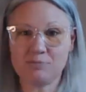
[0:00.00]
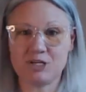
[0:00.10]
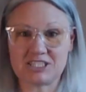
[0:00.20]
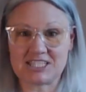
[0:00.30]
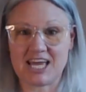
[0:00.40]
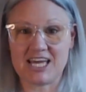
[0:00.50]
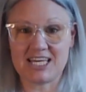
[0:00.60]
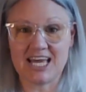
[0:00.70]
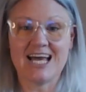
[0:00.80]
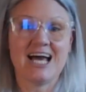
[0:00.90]
I'm going to
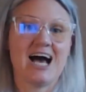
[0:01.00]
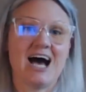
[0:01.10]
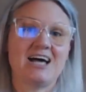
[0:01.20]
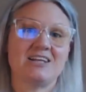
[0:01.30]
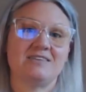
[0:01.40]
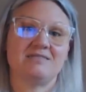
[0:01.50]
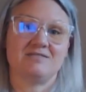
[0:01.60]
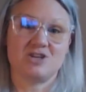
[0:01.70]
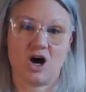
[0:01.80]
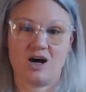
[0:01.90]
take a
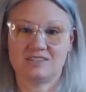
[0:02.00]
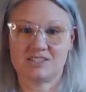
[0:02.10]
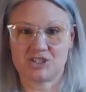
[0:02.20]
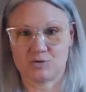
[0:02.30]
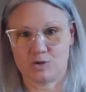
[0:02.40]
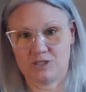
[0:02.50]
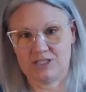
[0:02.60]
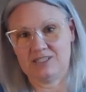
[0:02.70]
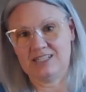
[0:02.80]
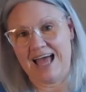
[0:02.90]

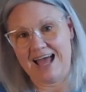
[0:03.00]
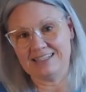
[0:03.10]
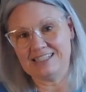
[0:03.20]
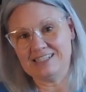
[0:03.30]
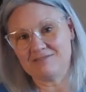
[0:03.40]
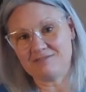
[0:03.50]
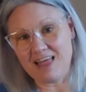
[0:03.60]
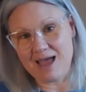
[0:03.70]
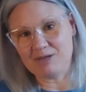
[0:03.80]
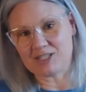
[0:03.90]
non-steroidal
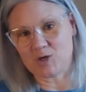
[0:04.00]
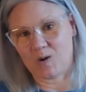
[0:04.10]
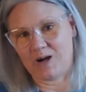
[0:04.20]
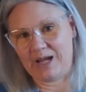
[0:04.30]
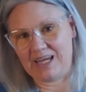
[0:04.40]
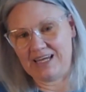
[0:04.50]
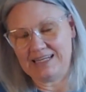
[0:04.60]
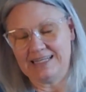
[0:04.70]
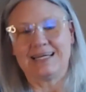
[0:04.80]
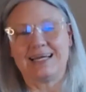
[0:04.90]
anti-inflammatory.
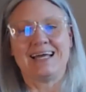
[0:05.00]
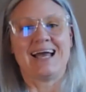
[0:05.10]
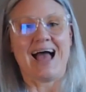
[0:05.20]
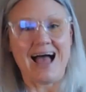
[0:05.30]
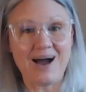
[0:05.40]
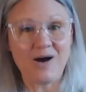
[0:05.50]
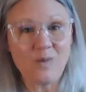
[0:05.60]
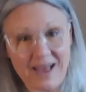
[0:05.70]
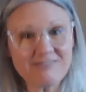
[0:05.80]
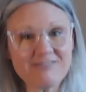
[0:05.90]

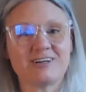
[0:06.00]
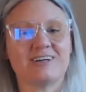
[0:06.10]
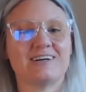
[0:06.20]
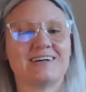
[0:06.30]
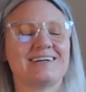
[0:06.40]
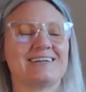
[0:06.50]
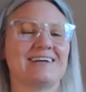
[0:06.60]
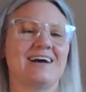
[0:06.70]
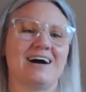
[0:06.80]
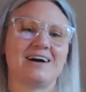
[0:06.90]
However,
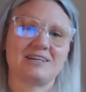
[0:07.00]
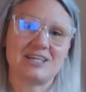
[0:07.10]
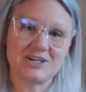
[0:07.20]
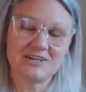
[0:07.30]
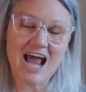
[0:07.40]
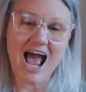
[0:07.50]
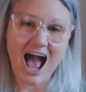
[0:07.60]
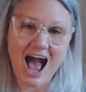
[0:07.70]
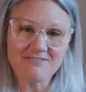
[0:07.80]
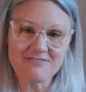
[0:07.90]
a year and a
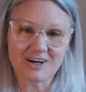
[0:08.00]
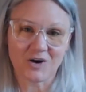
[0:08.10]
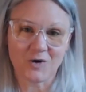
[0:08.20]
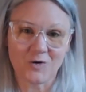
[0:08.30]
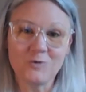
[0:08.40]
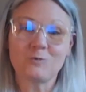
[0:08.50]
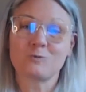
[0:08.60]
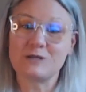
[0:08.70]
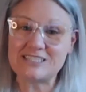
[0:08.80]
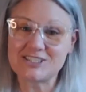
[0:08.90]
half ago,
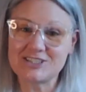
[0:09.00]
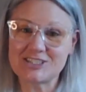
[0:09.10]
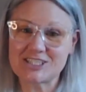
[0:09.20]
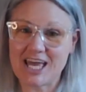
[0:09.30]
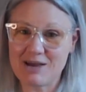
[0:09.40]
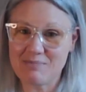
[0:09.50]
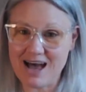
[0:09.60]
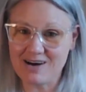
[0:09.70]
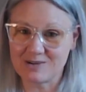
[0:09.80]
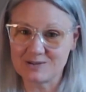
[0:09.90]
research came
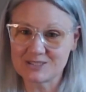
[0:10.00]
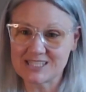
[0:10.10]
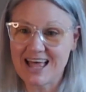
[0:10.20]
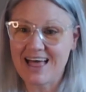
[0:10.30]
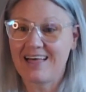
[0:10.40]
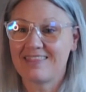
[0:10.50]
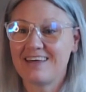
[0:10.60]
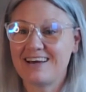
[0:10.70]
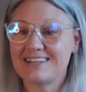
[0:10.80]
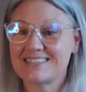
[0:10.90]
out
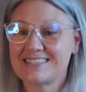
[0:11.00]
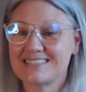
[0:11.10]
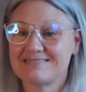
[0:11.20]
that